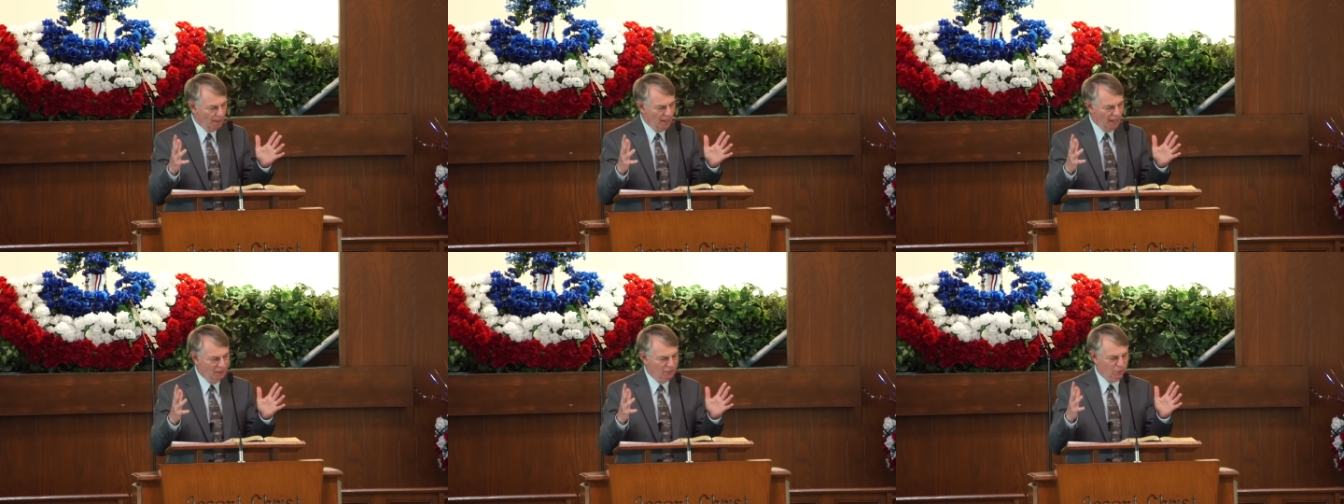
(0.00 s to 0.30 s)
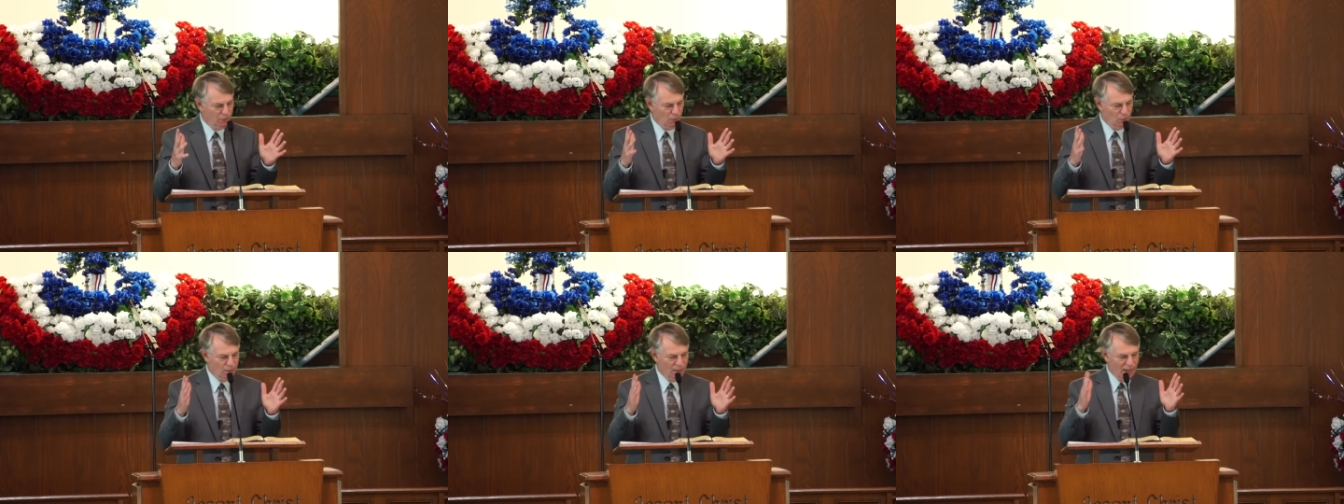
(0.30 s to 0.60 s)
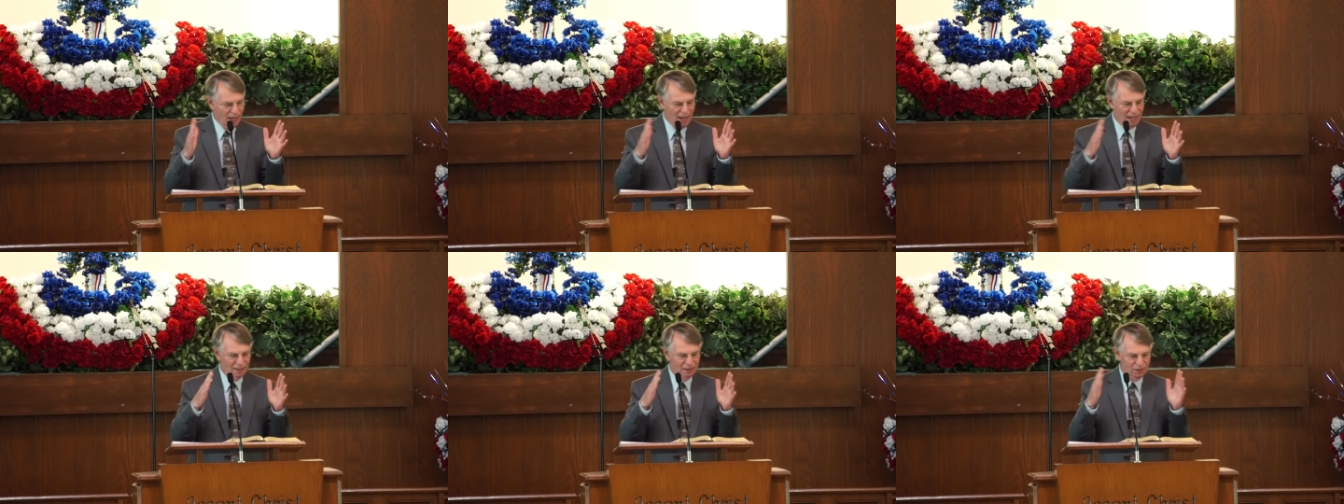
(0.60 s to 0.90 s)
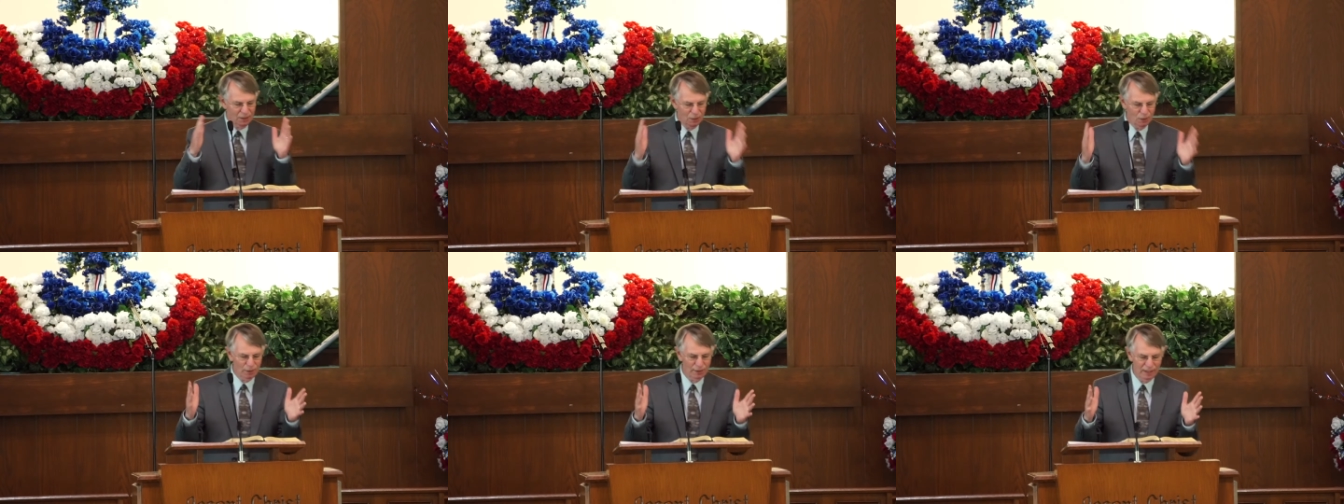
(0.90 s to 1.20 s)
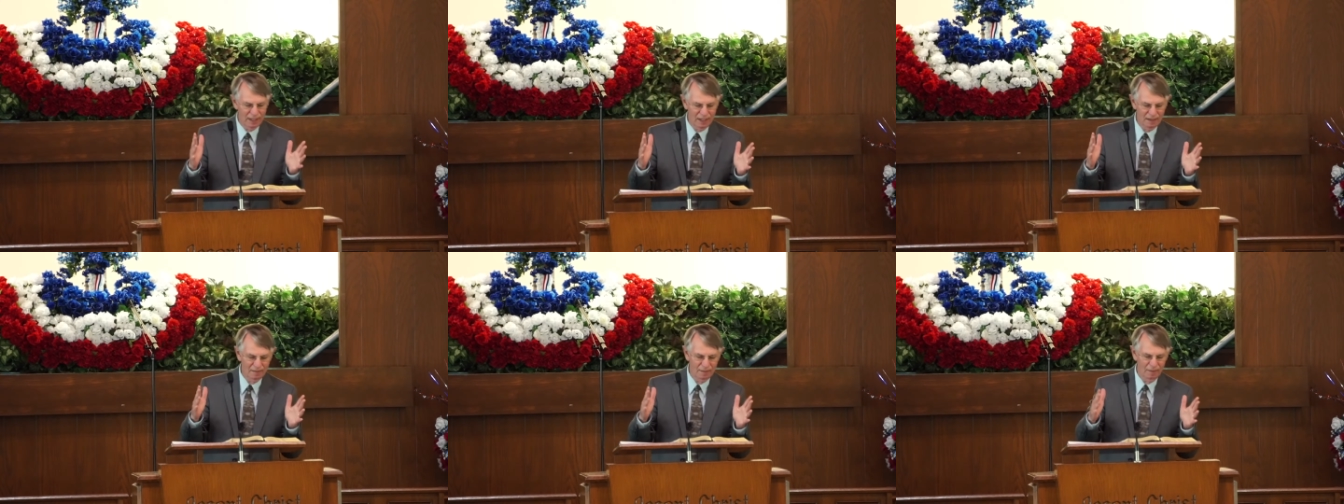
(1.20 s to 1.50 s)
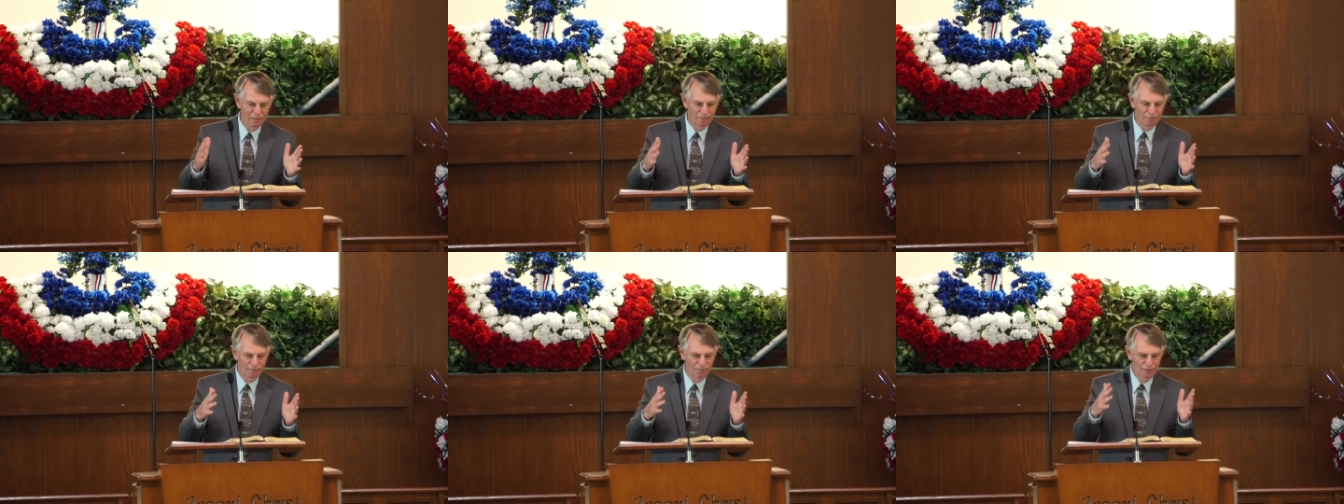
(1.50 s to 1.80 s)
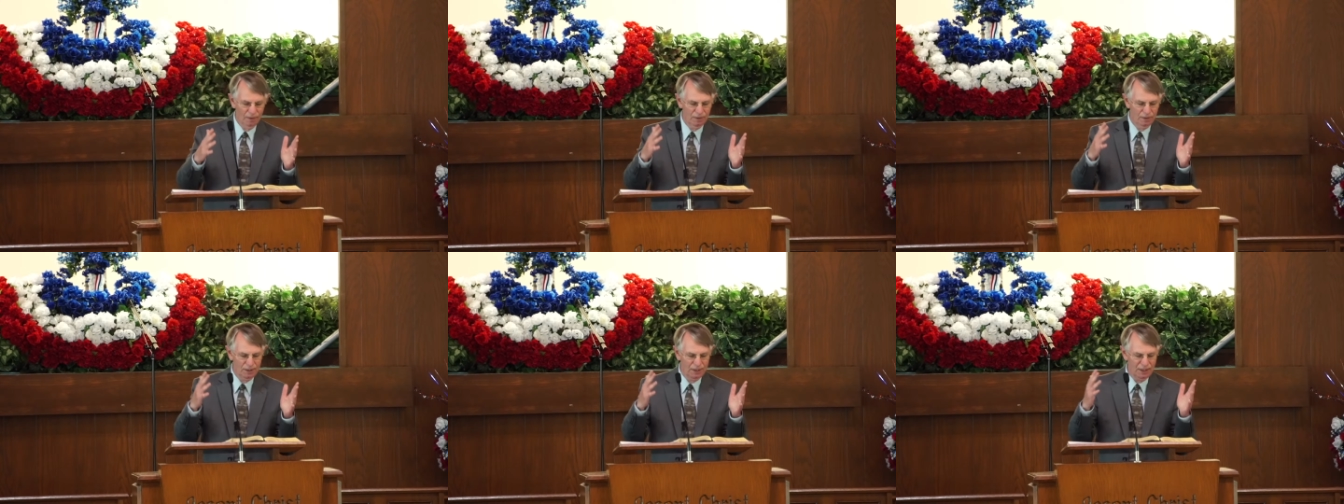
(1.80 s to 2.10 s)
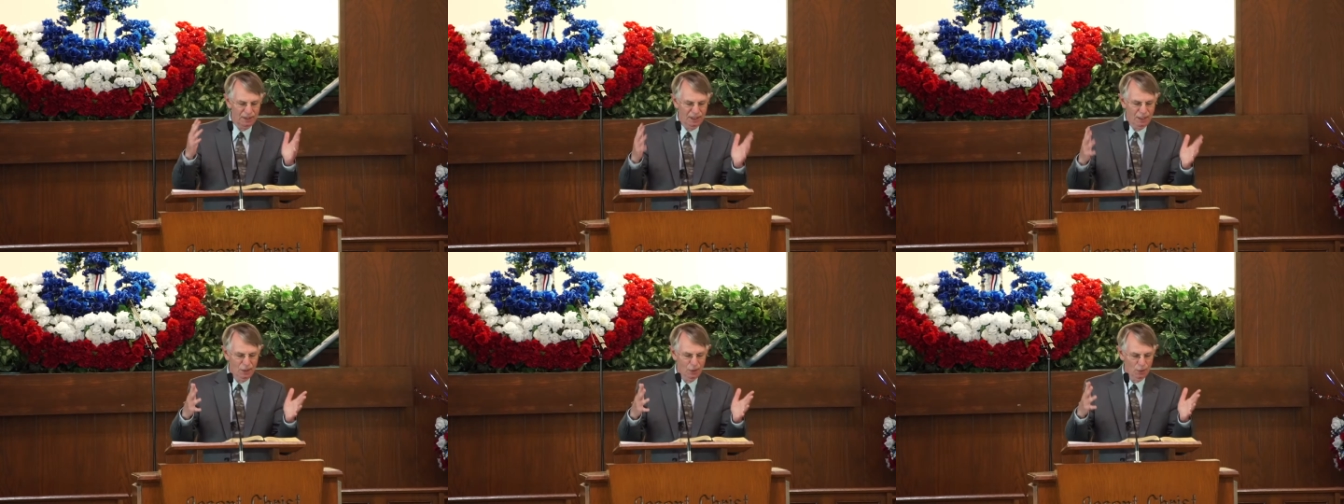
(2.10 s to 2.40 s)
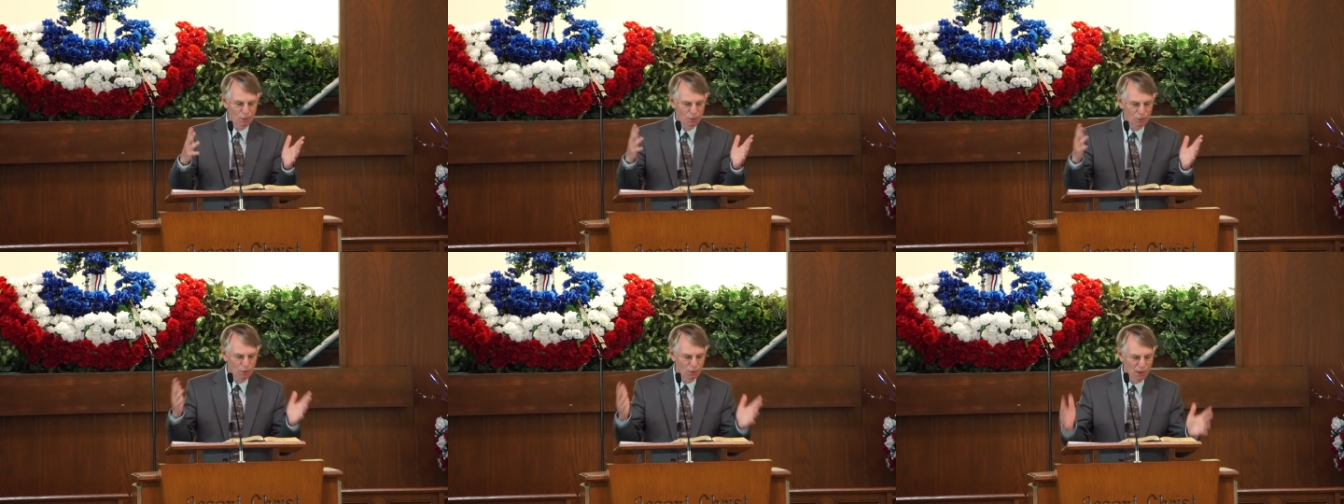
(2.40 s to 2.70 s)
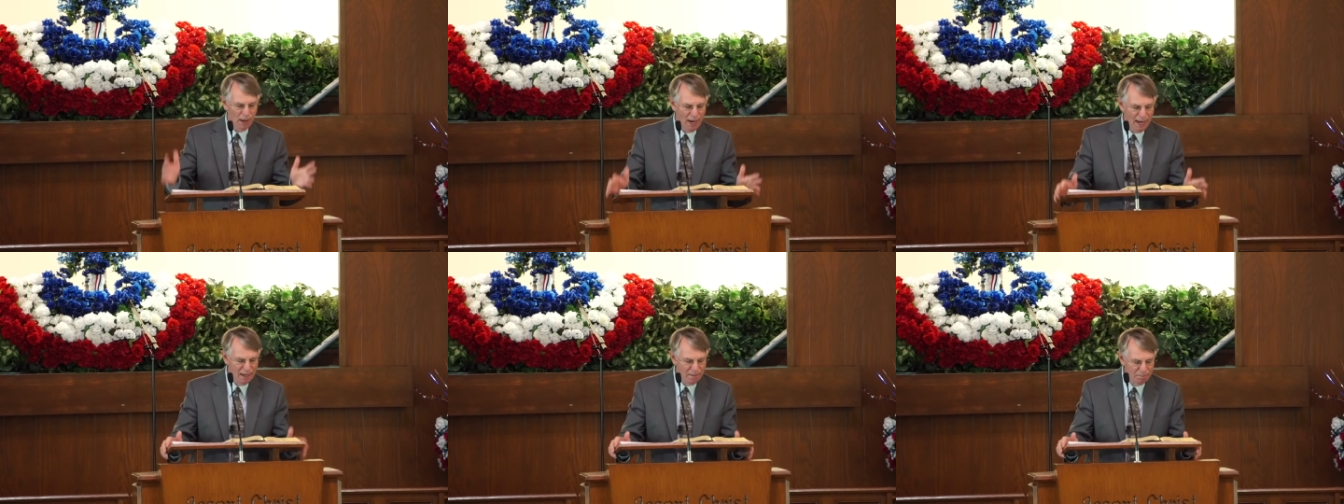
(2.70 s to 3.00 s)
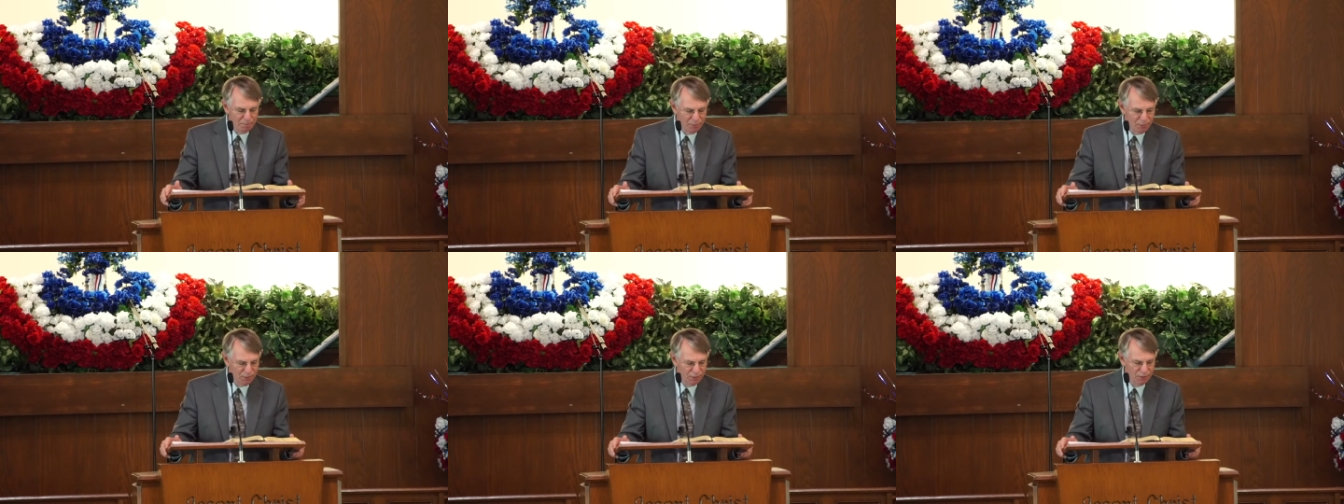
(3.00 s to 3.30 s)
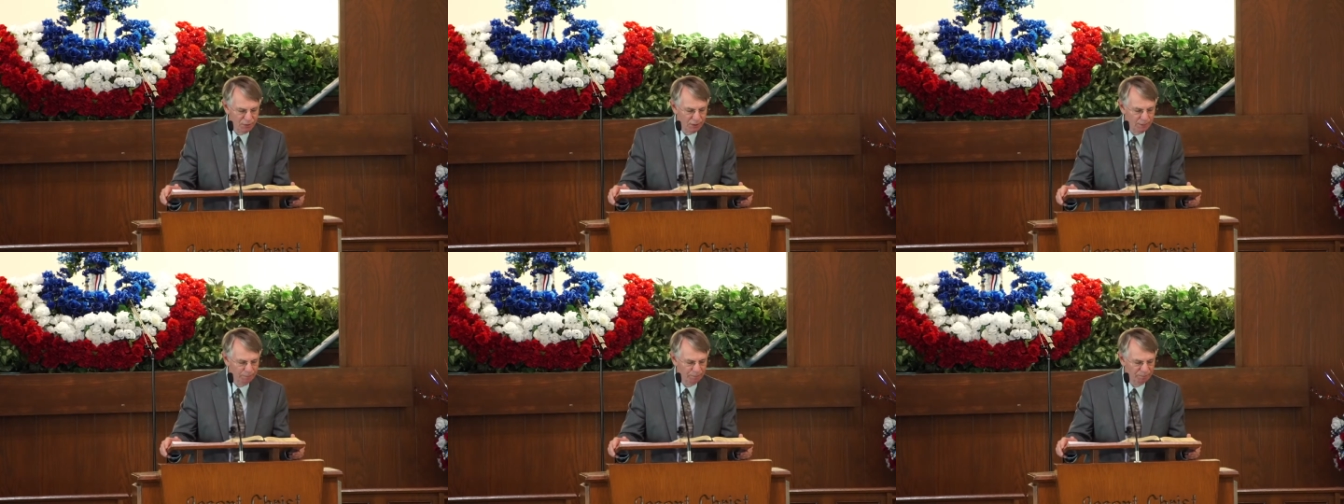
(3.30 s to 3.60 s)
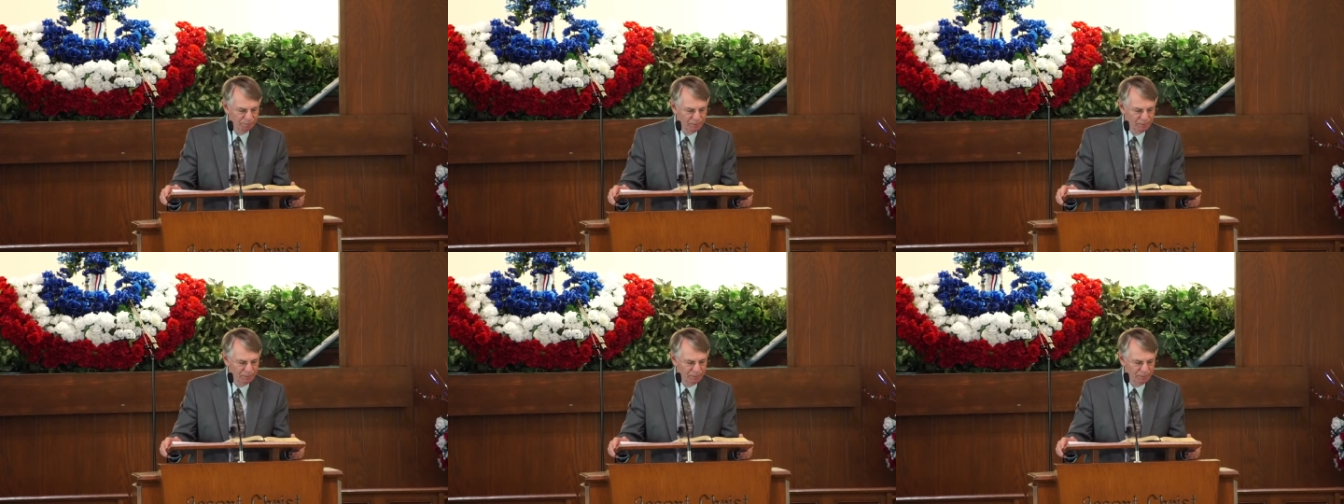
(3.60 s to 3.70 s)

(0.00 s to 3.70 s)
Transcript: And so God is looking to yield grapes,